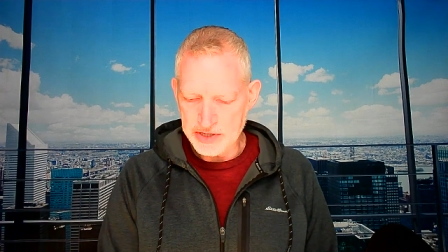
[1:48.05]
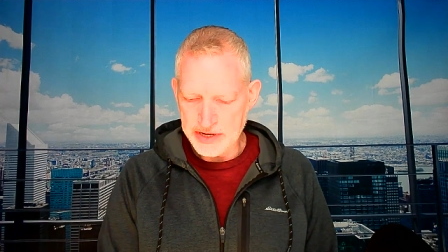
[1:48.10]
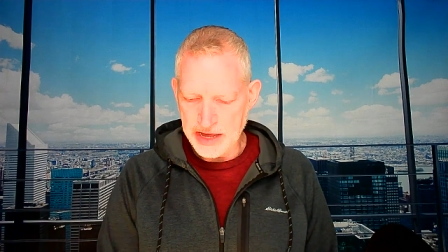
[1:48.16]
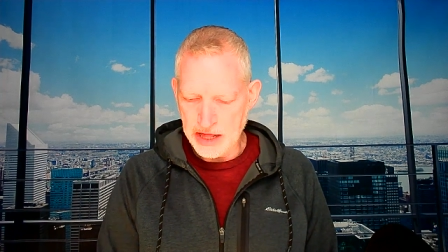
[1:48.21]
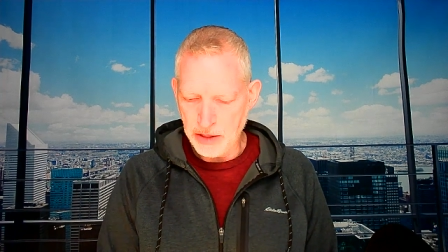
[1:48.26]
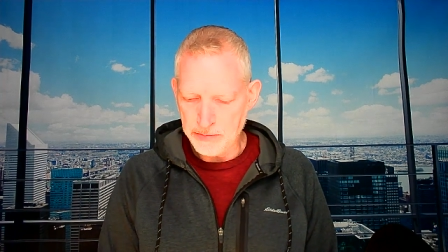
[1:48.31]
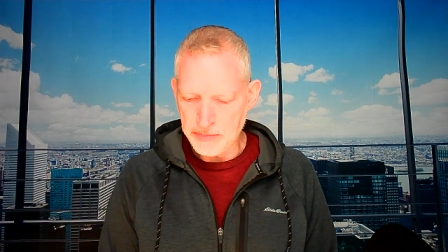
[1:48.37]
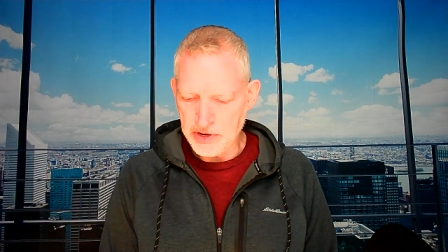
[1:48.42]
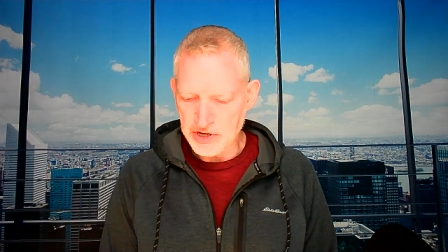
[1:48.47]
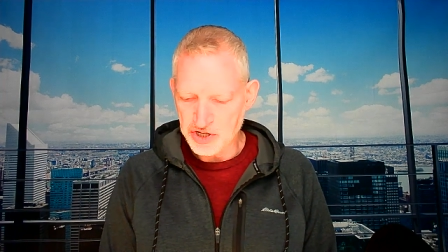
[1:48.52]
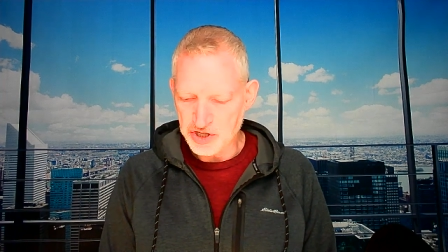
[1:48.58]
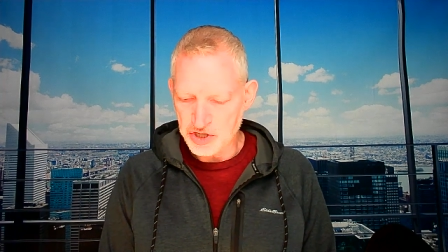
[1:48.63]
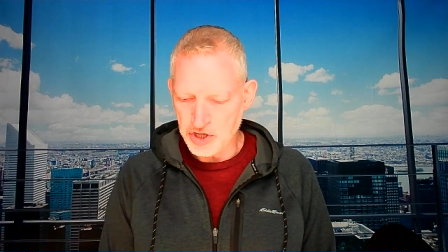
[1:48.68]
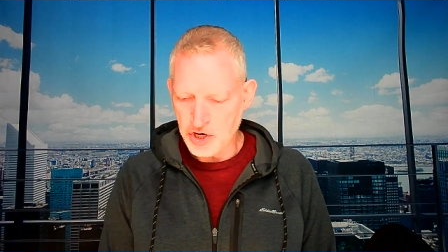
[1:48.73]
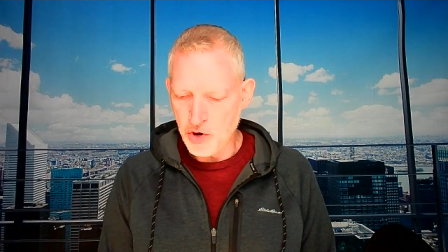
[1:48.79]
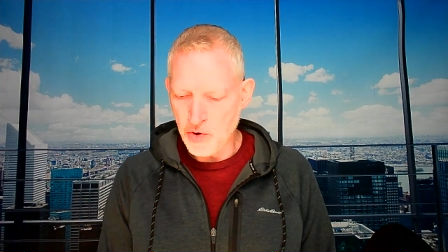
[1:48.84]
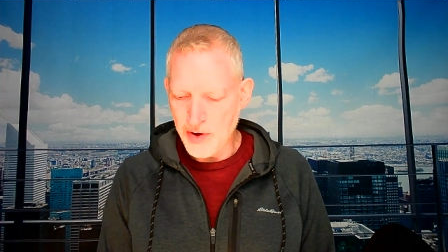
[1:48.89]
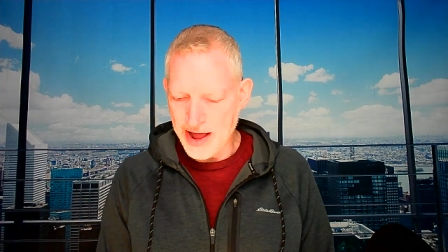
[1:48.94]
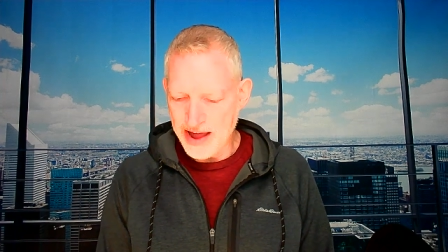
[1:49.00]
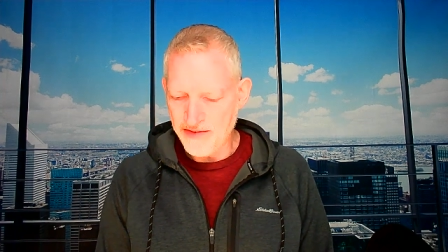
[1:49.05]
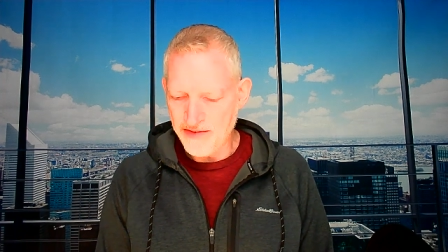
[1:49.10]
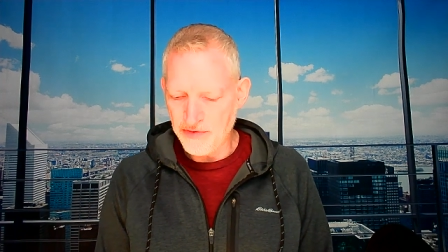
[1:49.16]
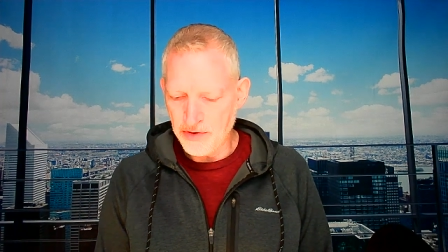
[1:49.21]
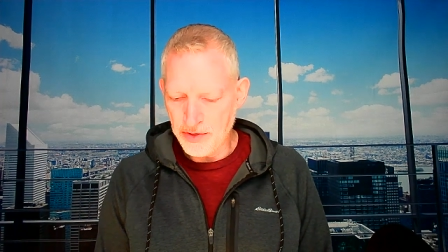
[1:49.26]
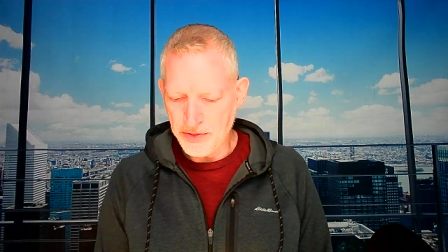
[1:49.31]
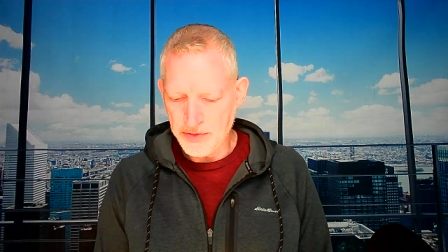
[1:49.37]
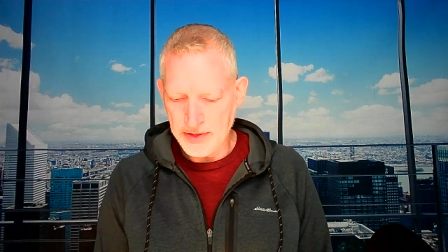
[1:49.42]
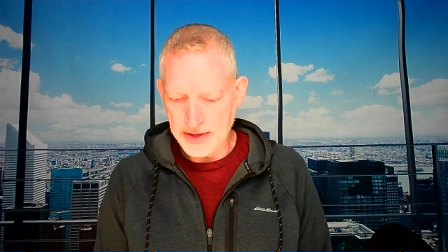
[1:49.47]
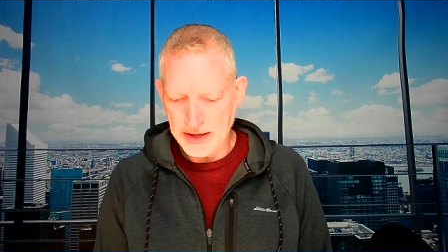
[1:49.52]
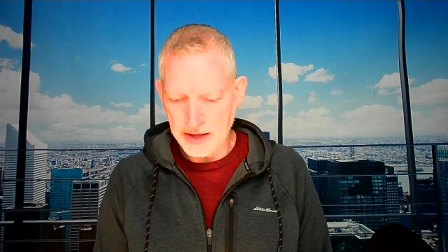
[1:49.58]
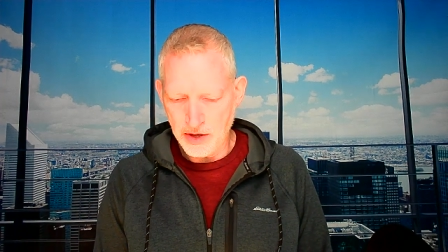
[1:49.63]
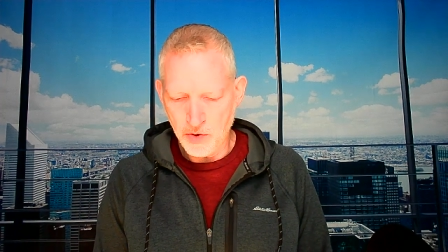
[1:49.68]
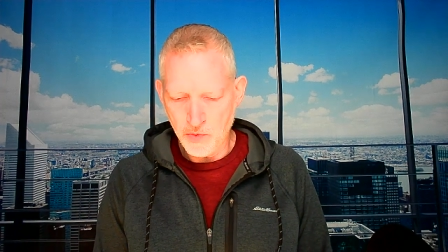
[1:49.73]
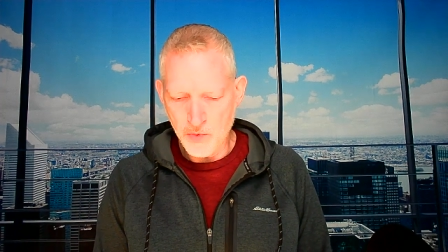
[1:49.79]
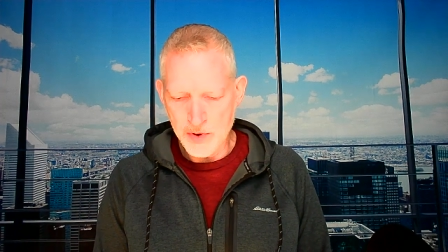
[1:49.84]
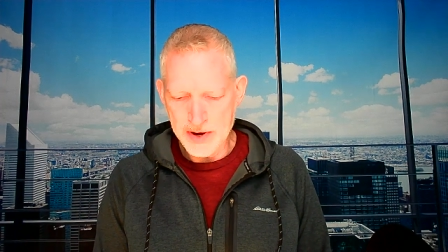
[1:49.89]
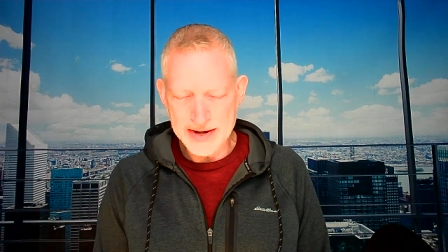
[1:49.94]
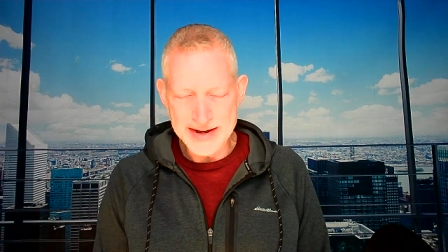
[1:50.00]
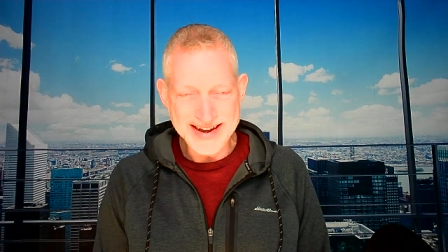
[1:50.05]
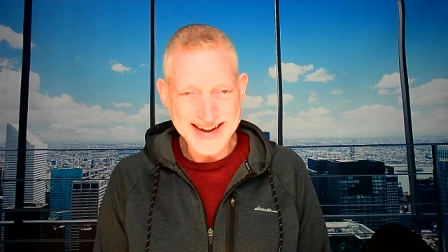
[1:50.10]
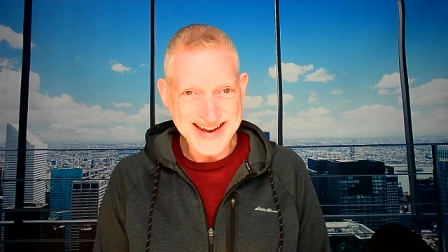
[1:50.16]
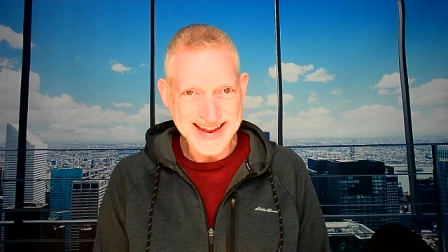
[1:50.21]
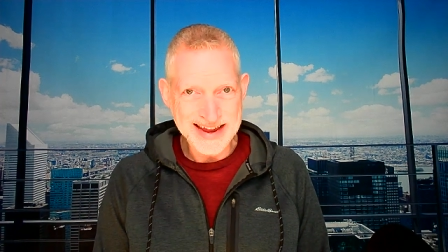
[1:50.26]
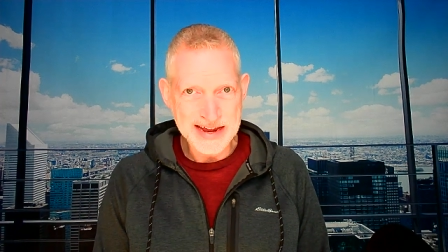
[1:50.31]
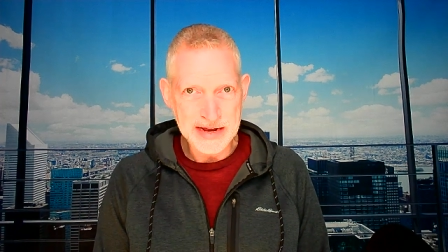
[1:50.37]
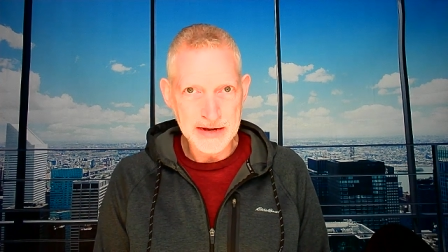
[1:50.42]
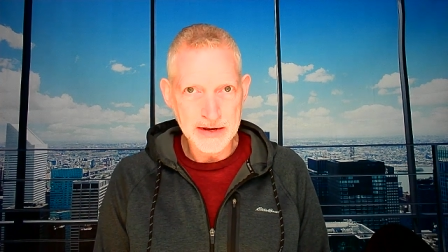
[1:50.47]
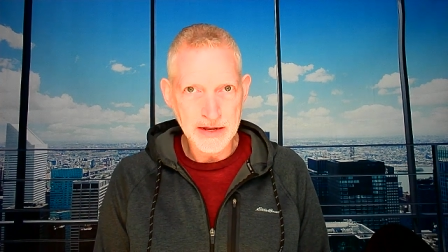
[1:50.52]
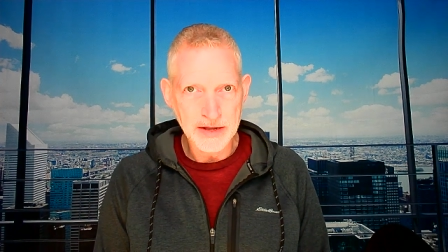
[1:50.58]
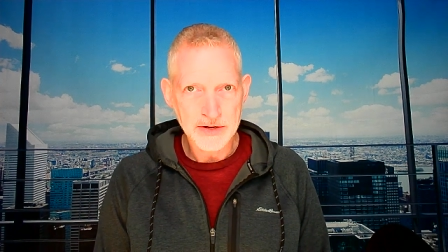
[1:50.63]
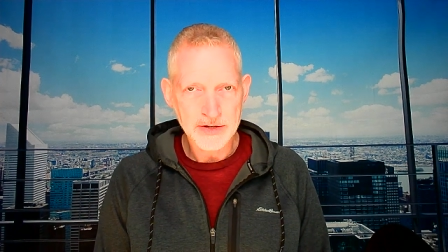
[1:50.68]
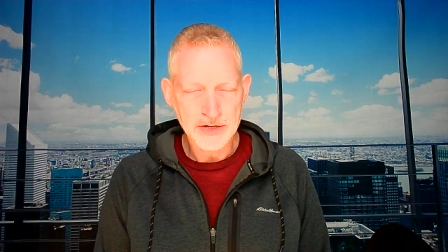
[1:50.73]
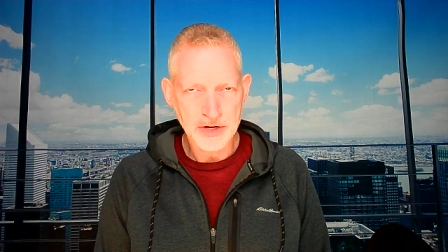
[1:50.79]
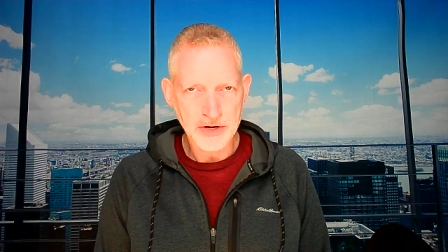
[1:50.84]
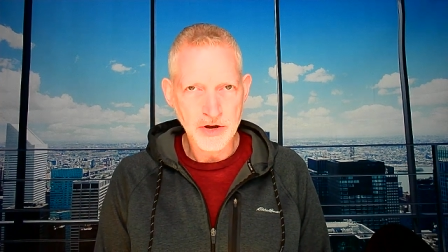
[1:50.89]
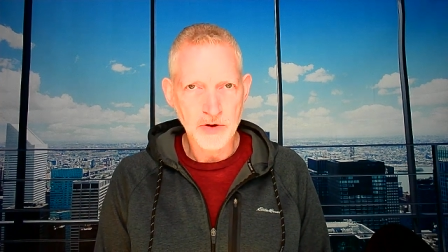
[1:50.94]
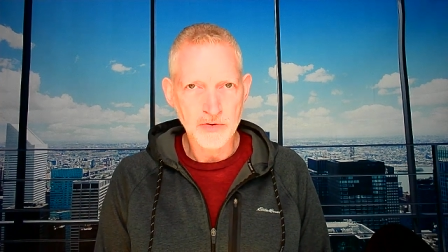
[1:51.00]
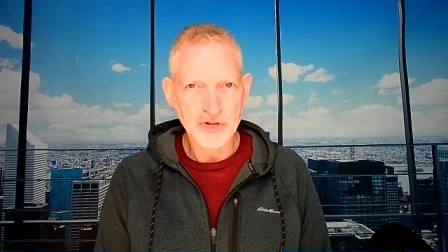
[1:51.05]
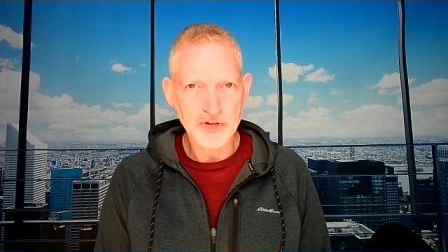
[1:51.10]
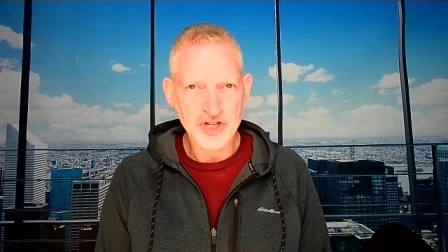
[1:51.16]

to help us know everything we need to know.